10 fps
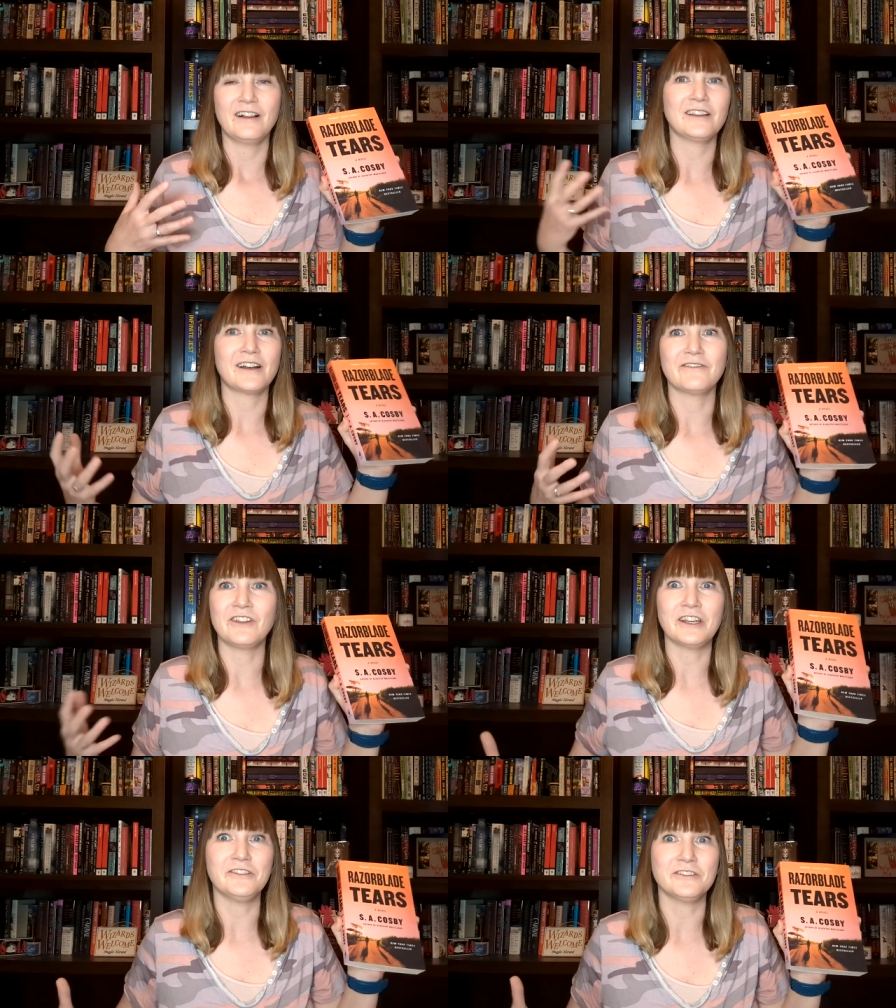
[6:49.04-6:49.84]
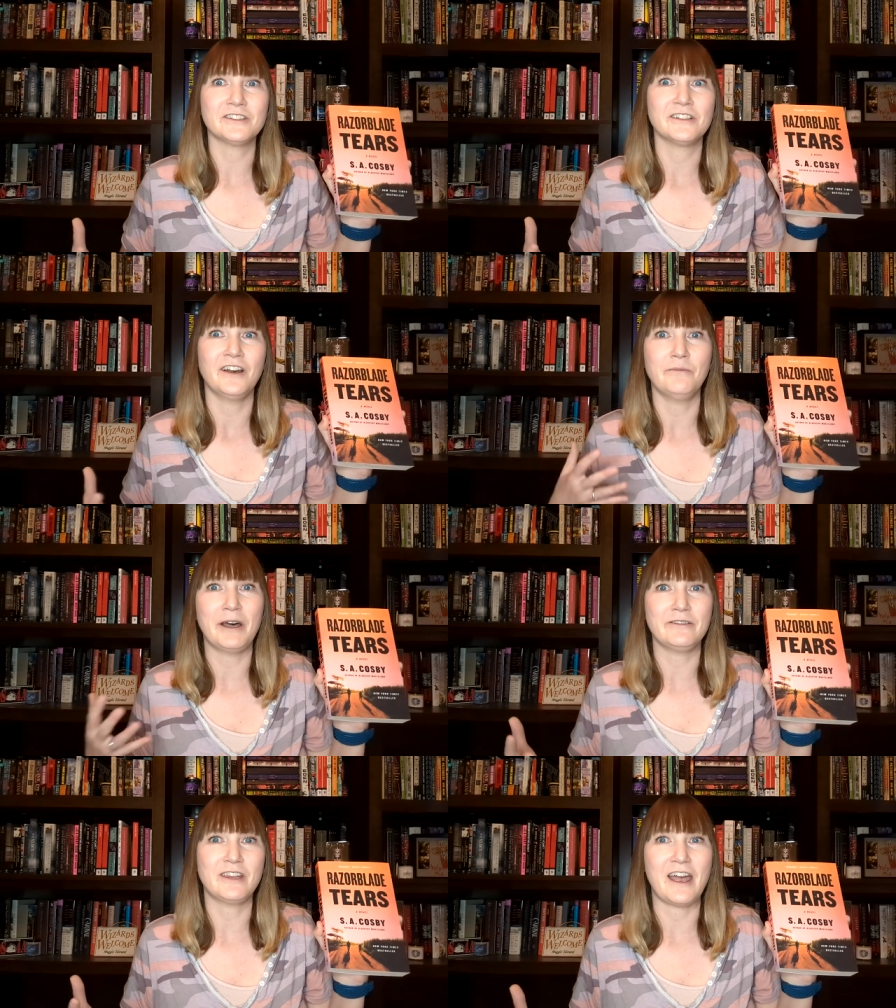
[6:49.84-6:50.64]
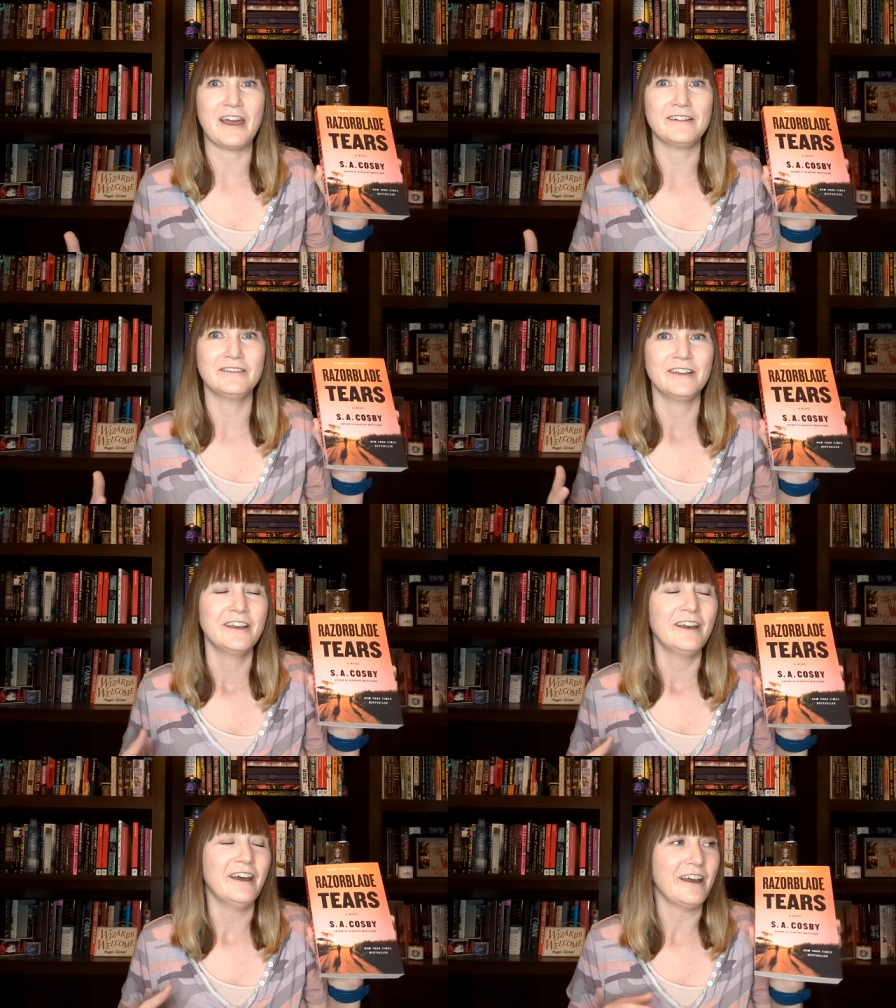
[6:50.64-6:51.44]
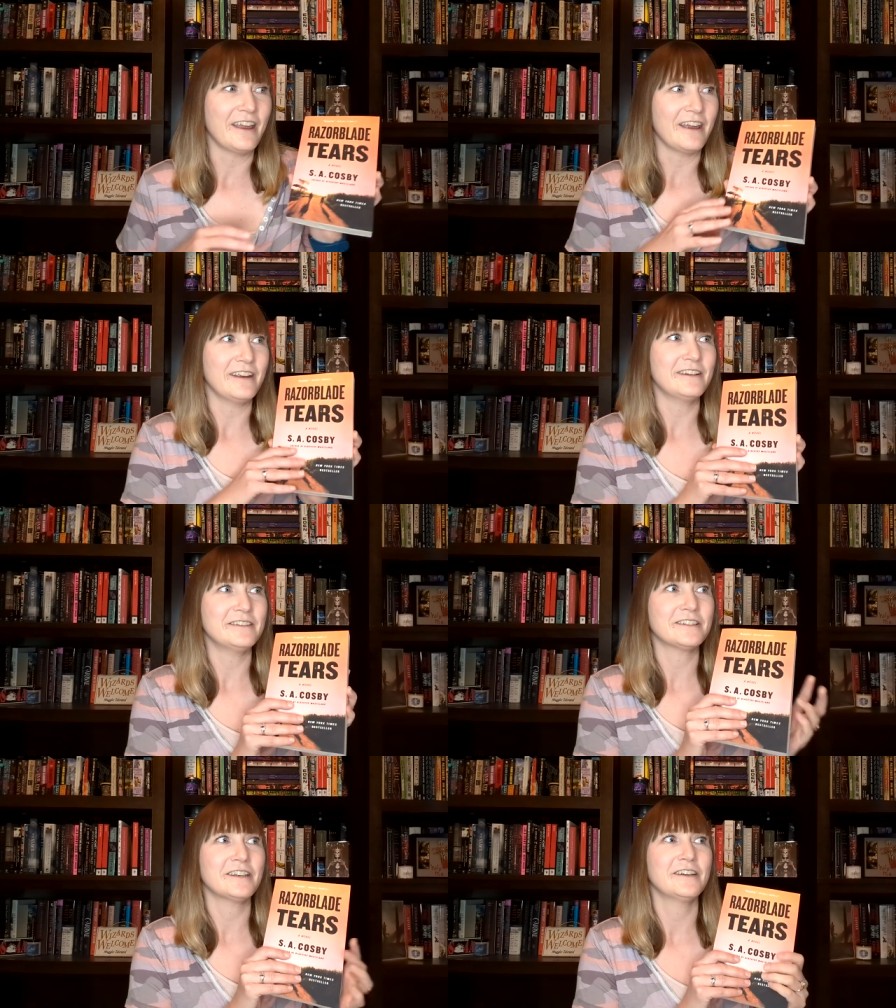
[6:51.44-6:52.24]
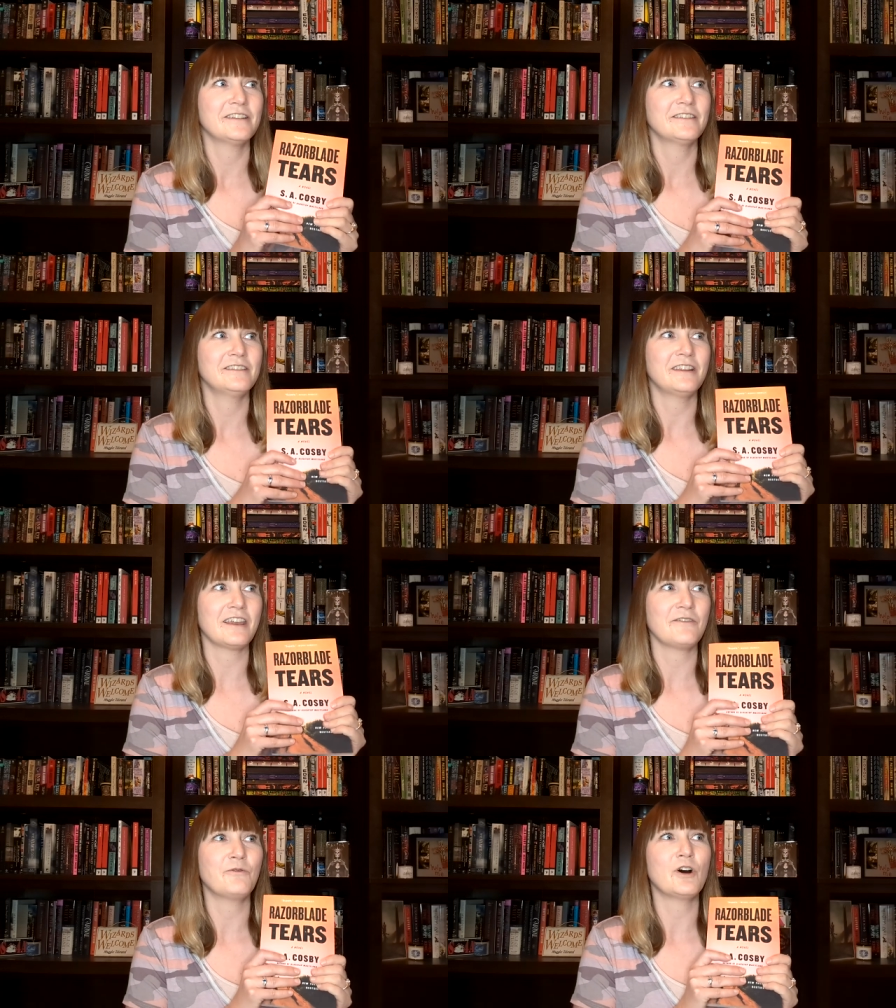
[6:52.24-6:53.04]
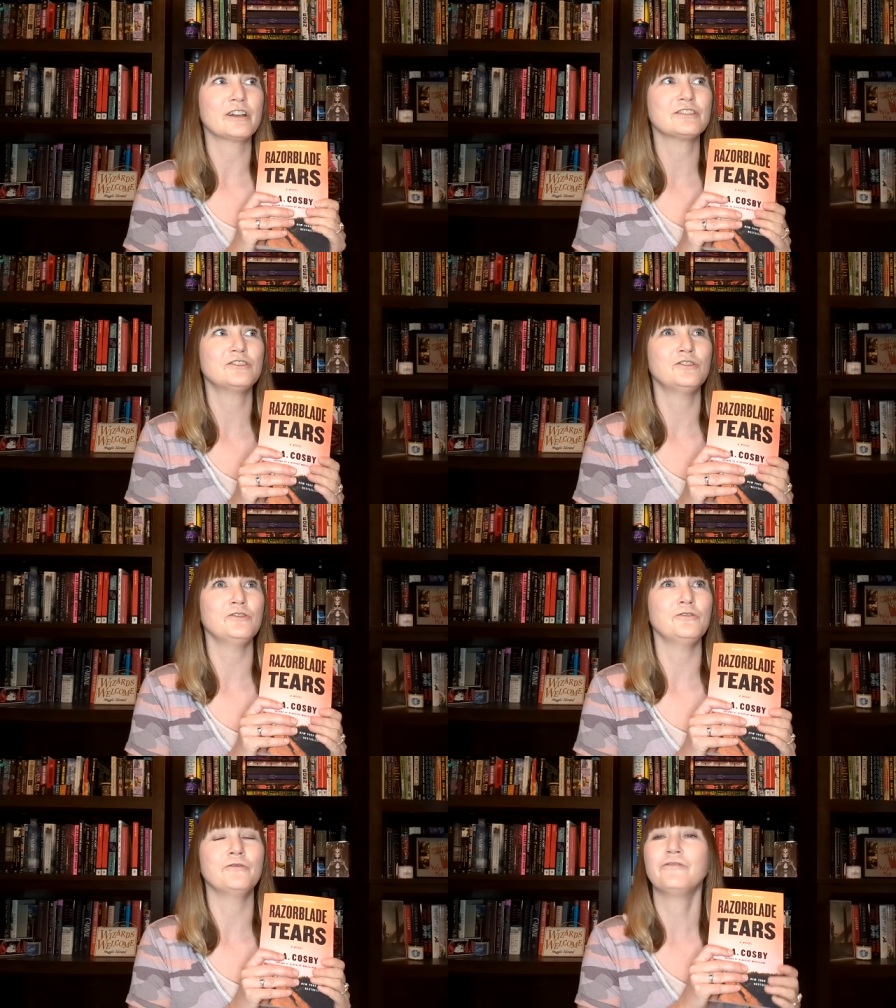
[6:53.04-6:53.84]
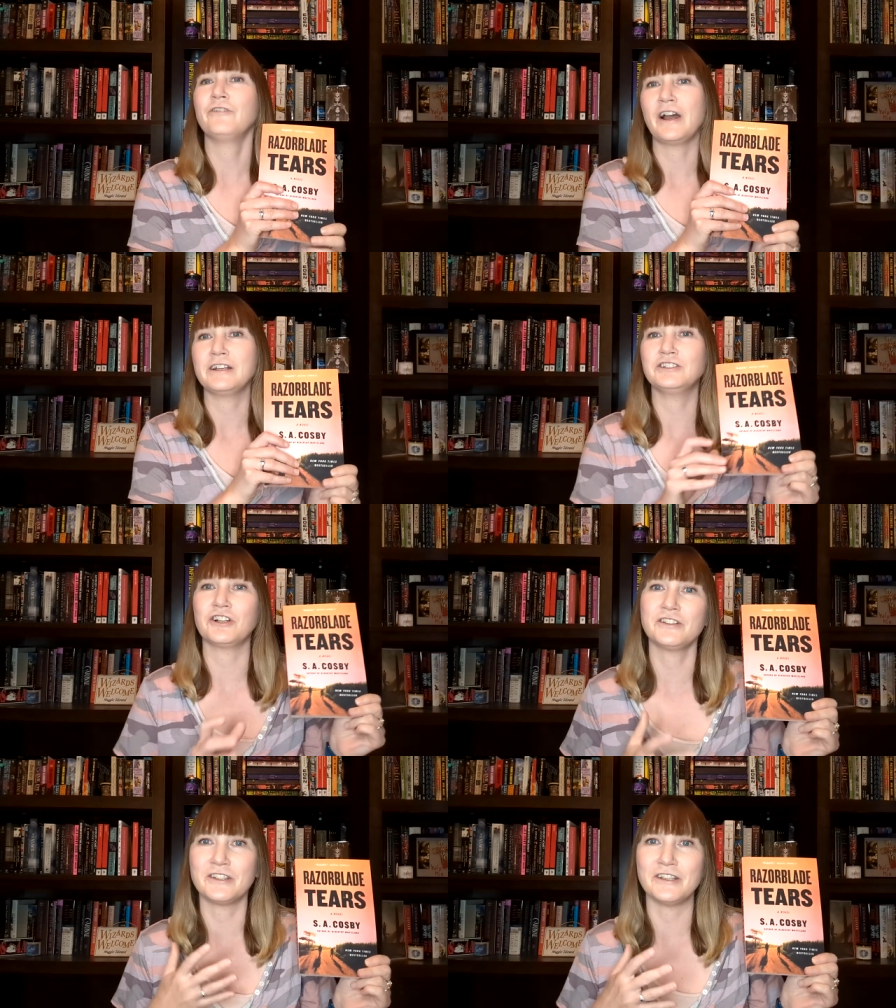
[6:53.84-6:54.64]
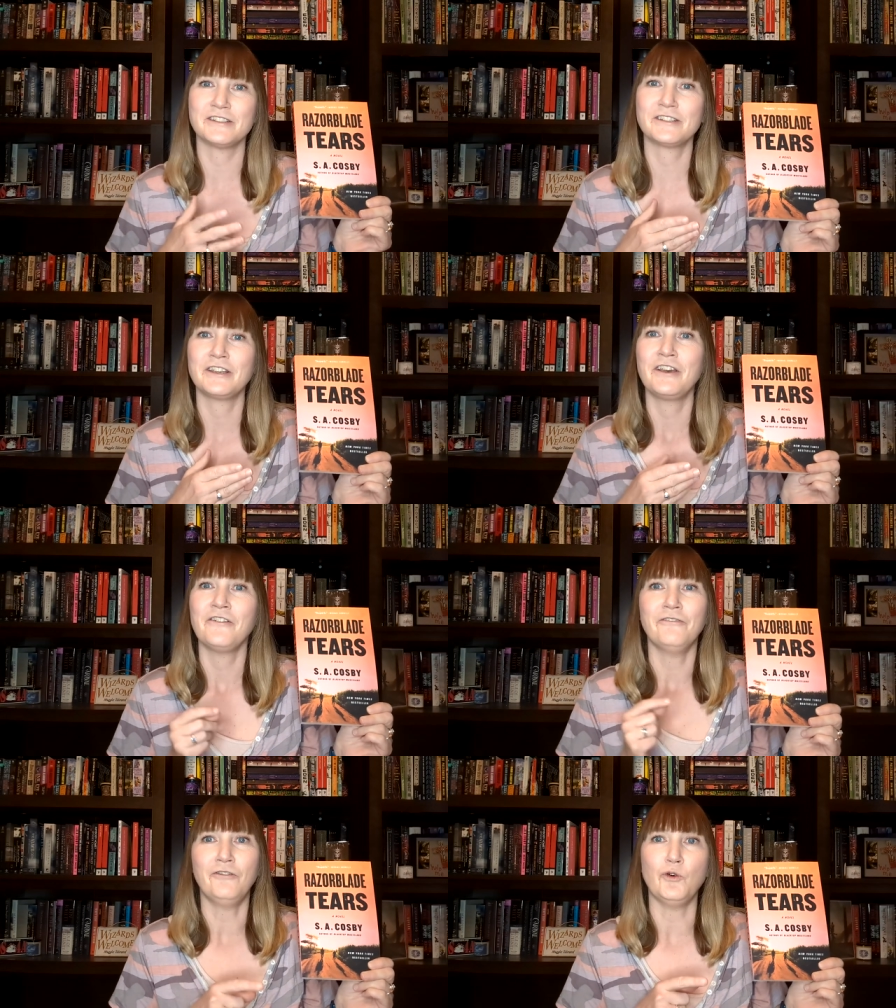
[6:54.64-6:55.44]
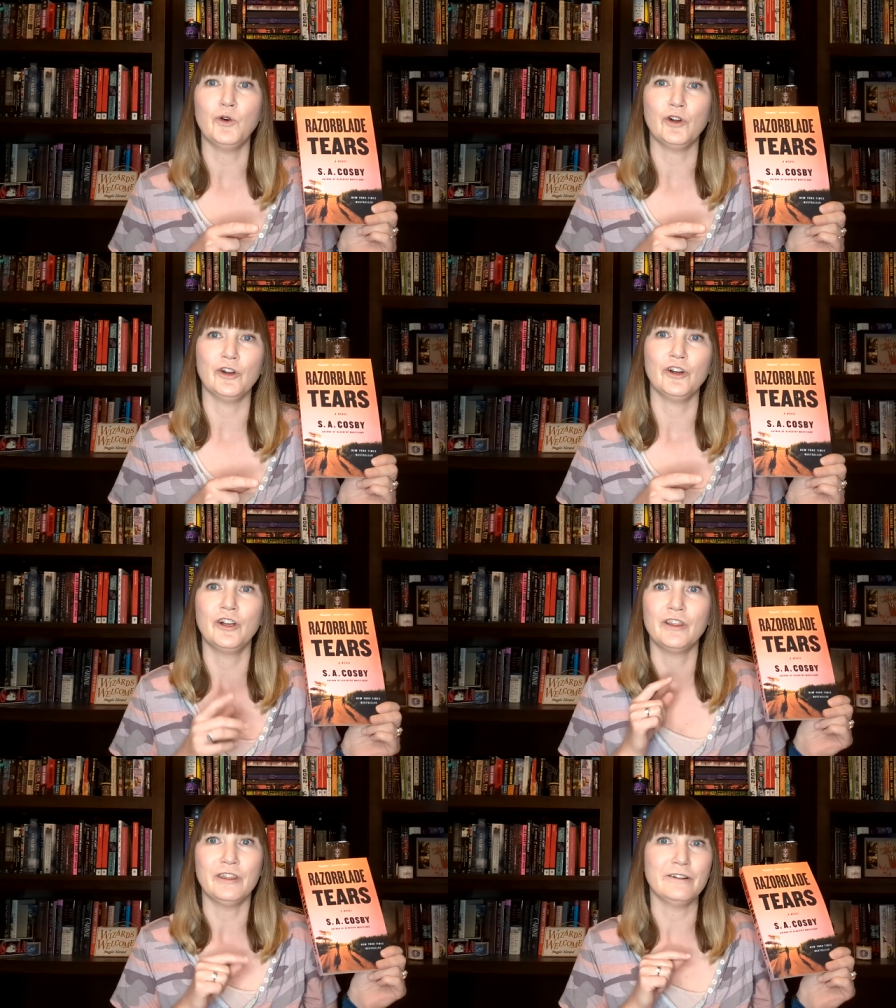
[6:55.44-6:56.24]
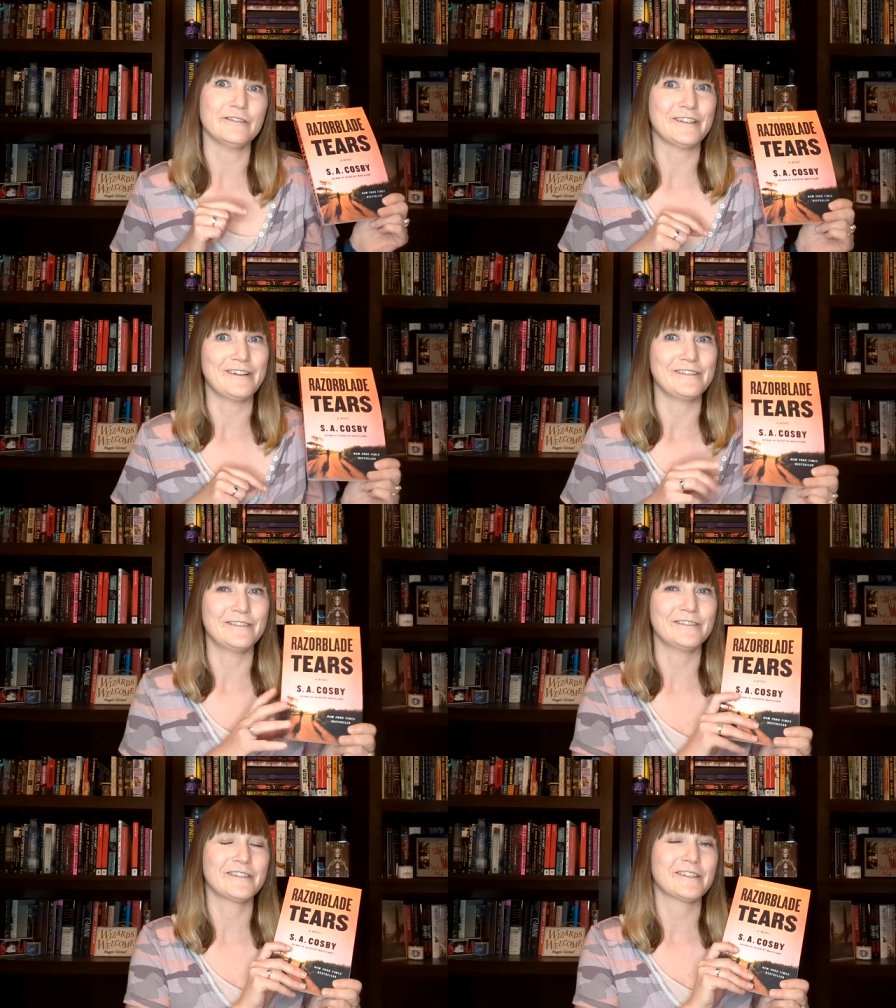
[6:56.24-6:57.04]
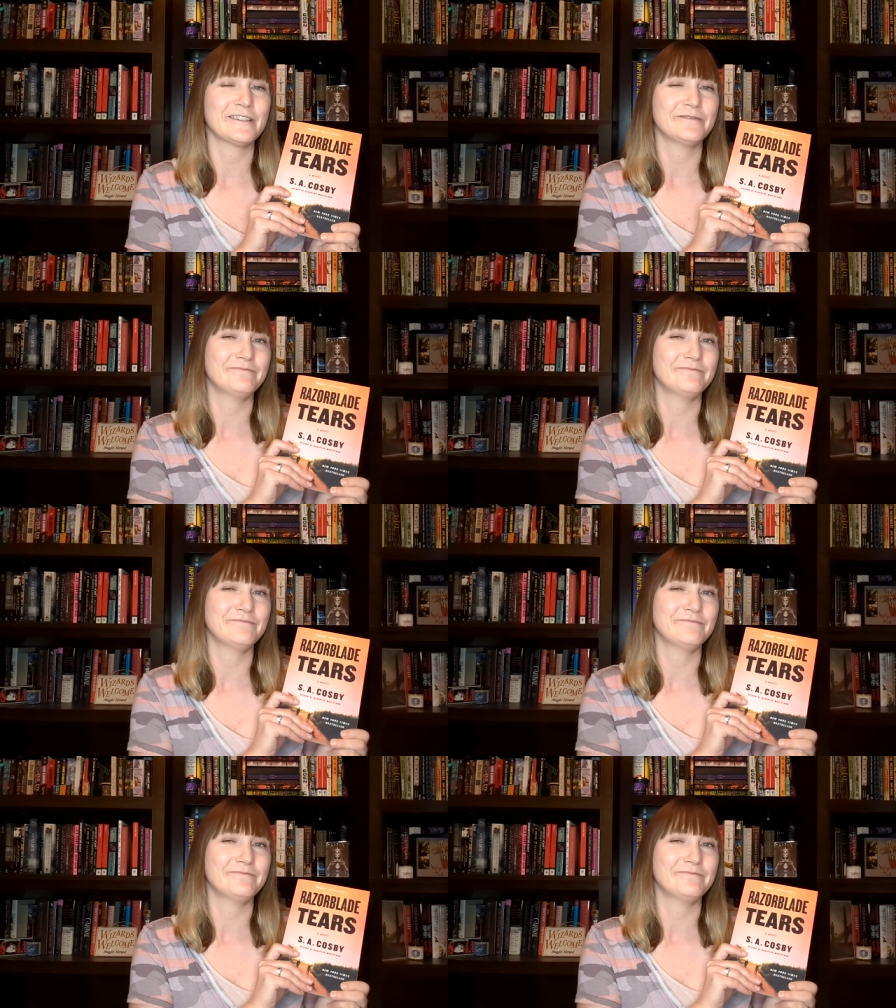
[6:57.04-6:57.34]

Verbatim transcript: a lot of guilt about that and they want to find justice for their sons,